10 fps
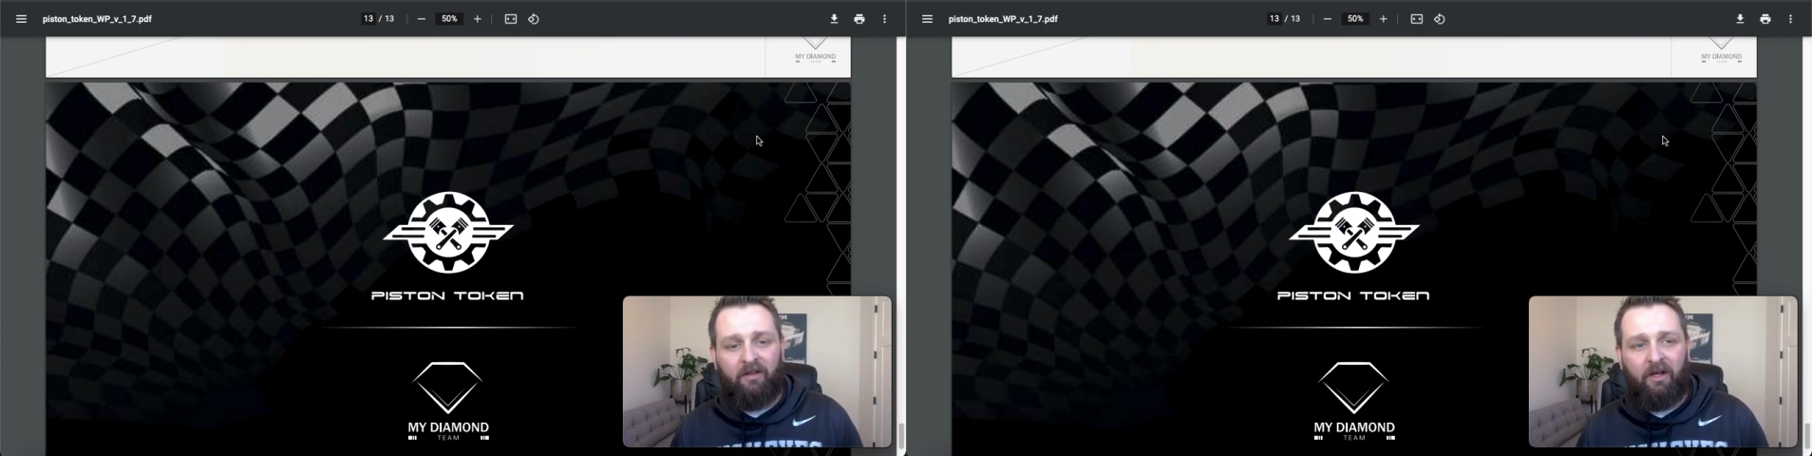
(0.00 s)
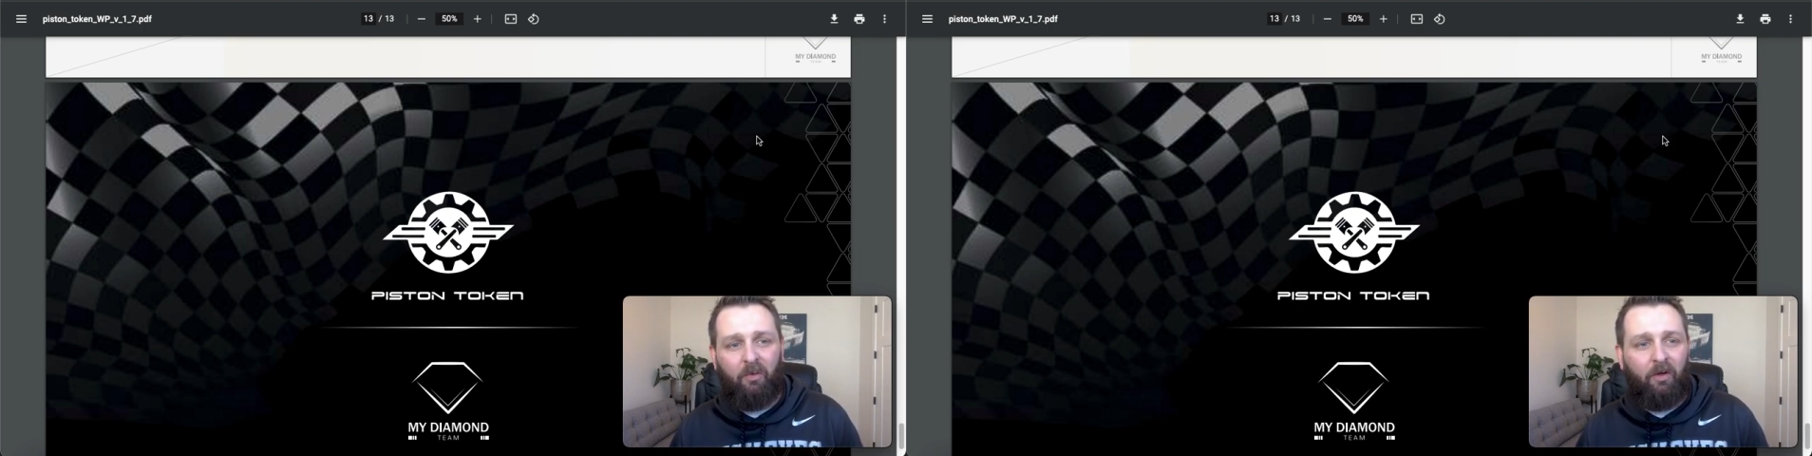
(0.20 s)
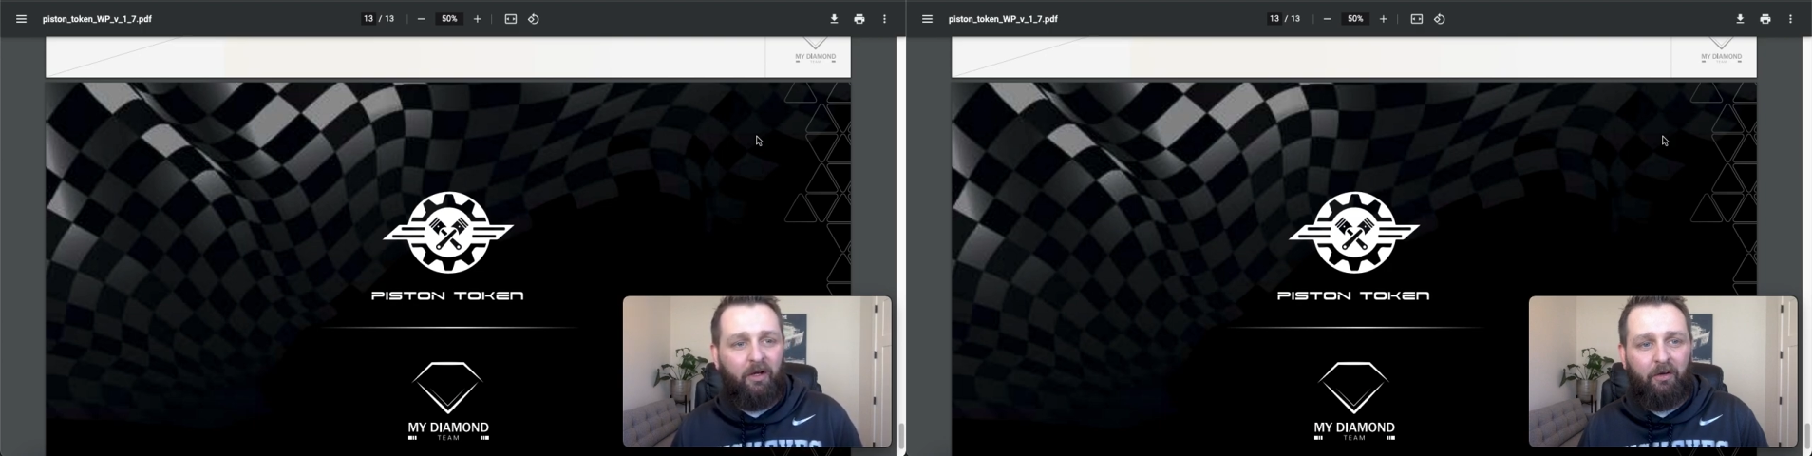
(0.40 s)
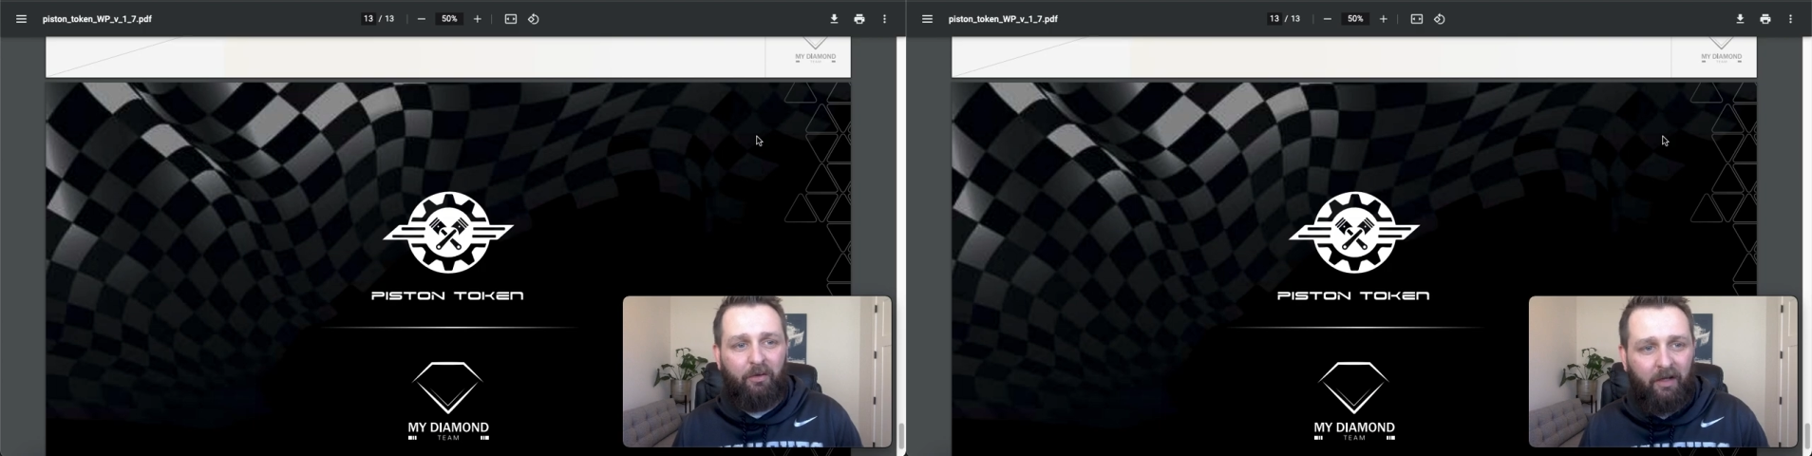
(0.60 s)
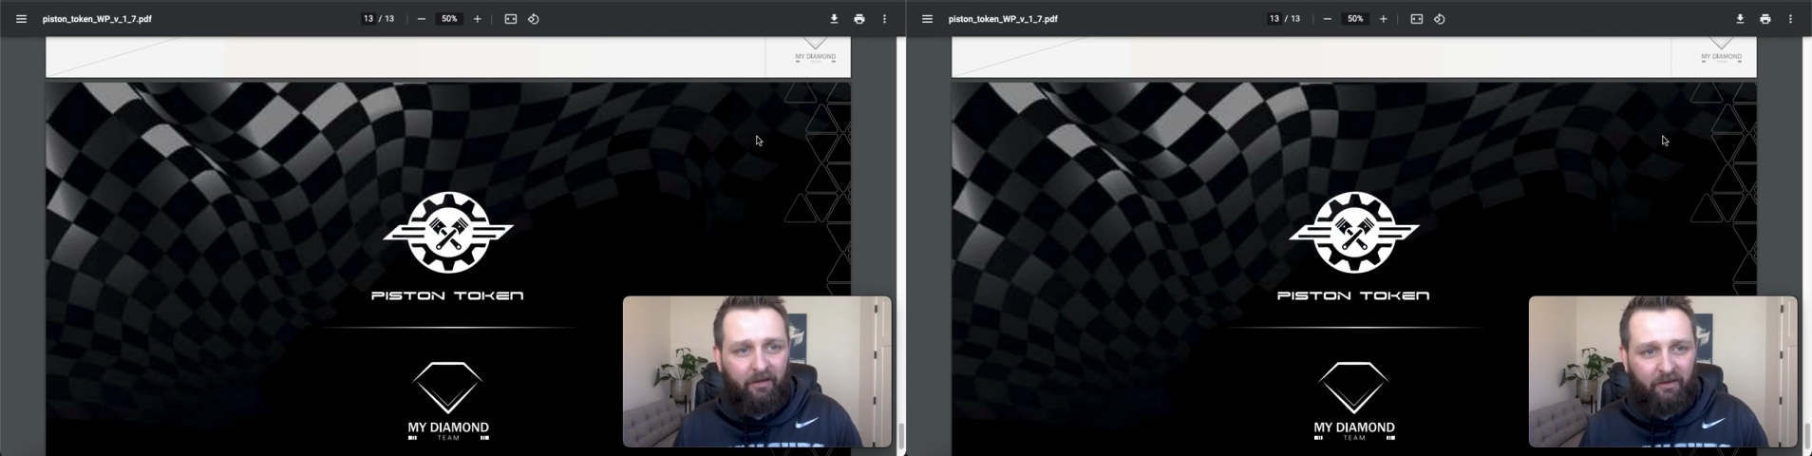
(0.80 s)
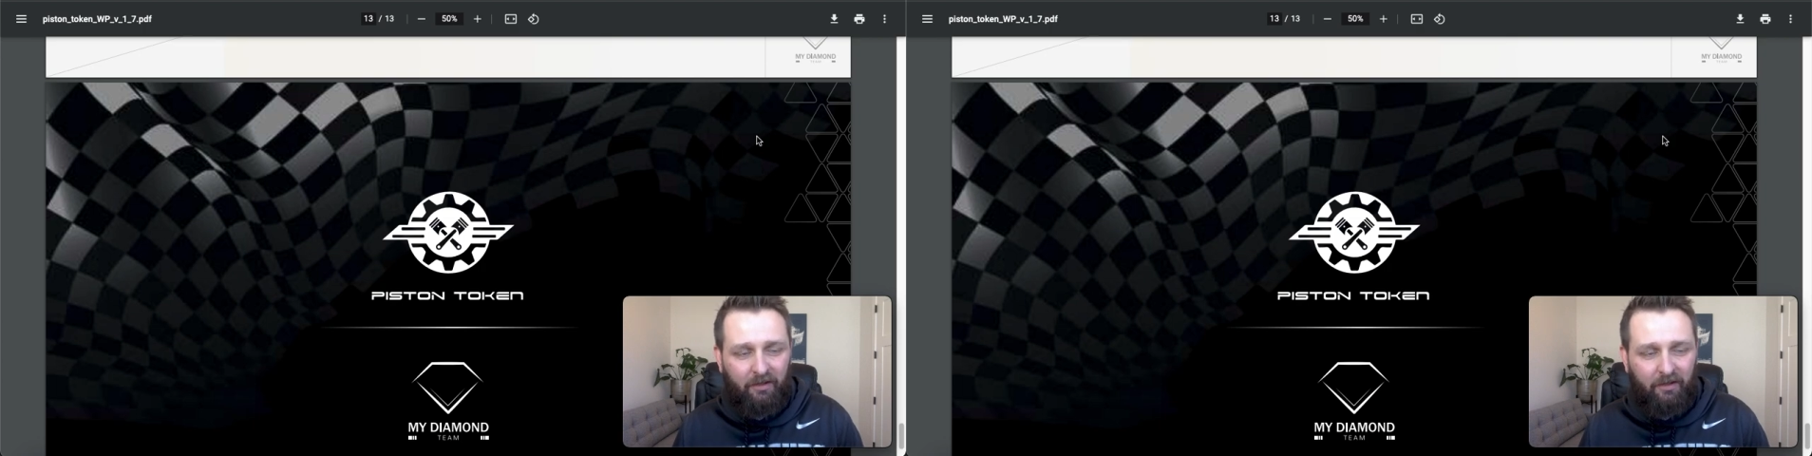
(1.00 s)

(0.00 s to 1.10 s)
100,000